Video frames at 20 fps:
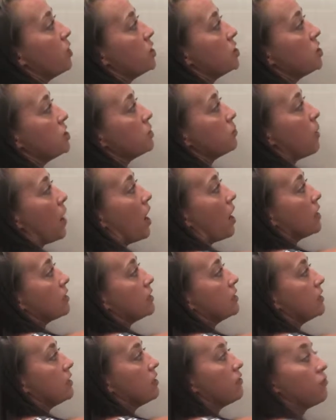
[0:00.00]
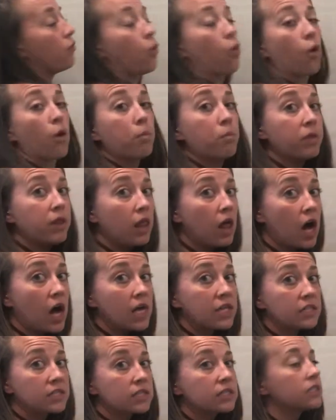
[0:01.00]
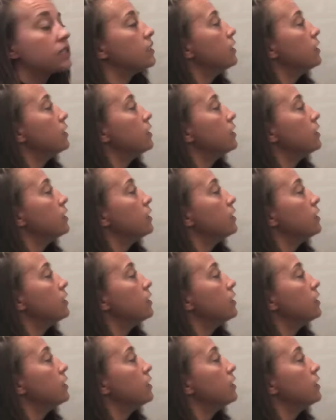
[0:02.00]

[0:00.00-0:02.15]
which is positive or plus,